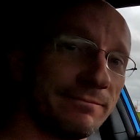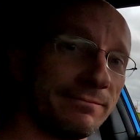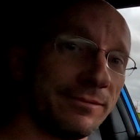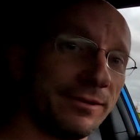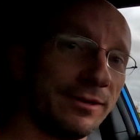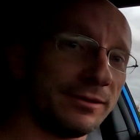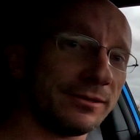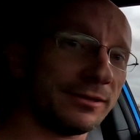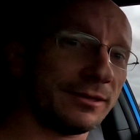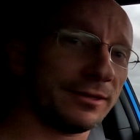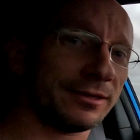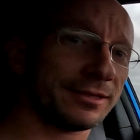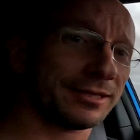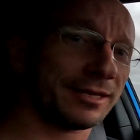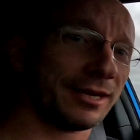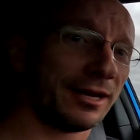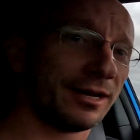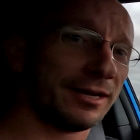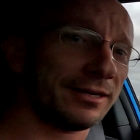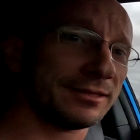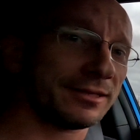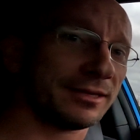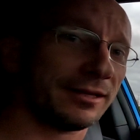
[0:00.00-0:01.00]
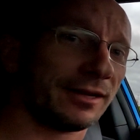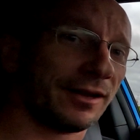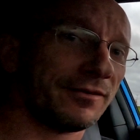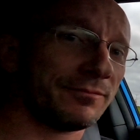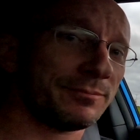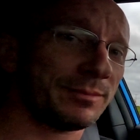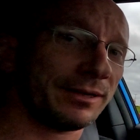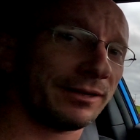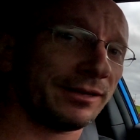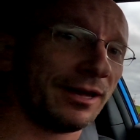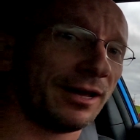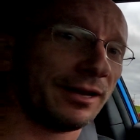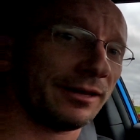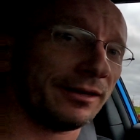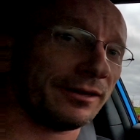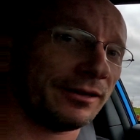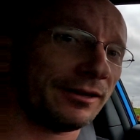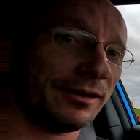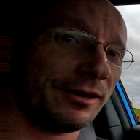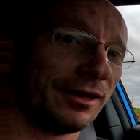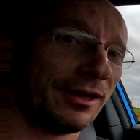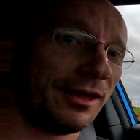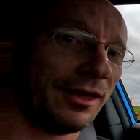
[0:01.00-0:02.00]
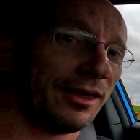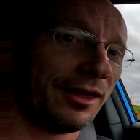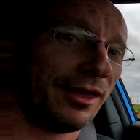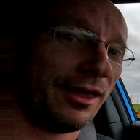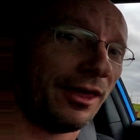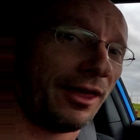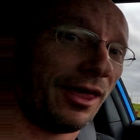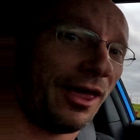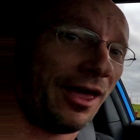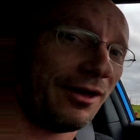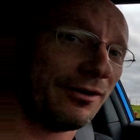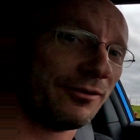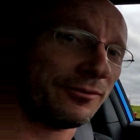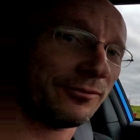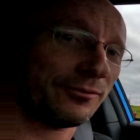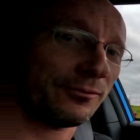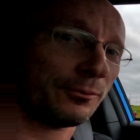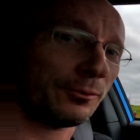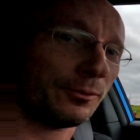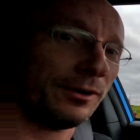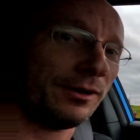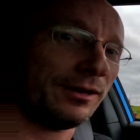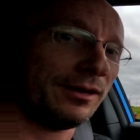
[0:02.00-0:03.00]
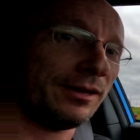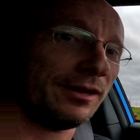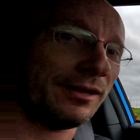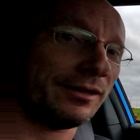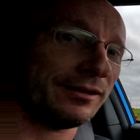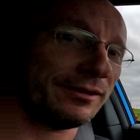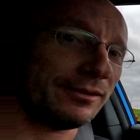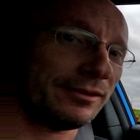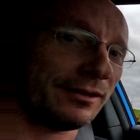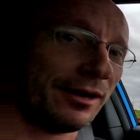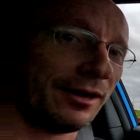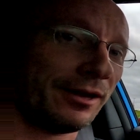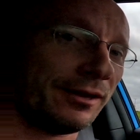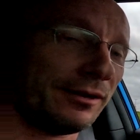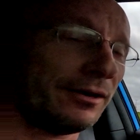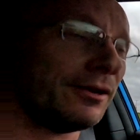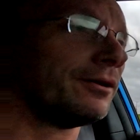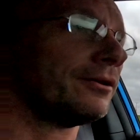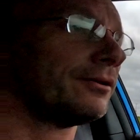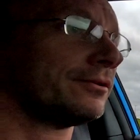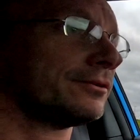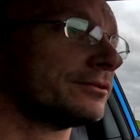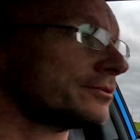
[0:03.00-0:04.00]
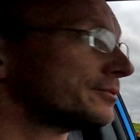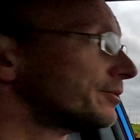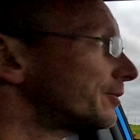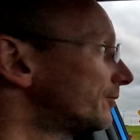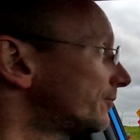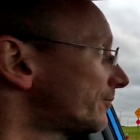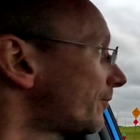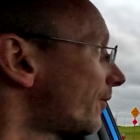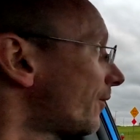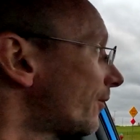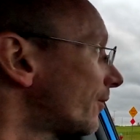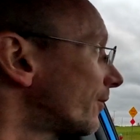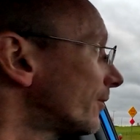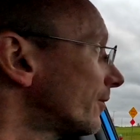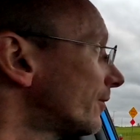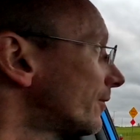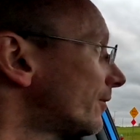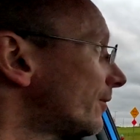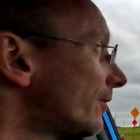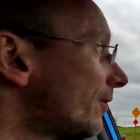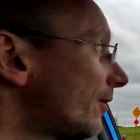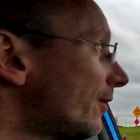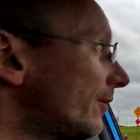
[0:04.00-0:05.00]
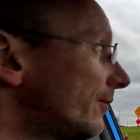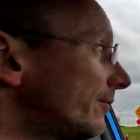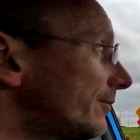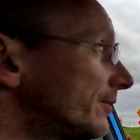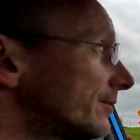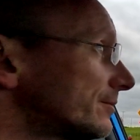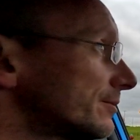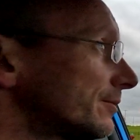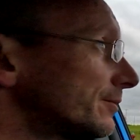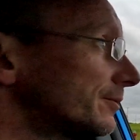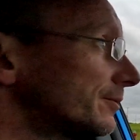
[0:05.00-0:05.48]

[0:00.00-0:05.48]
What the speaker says: these are the skies that I've been getting every night so far on this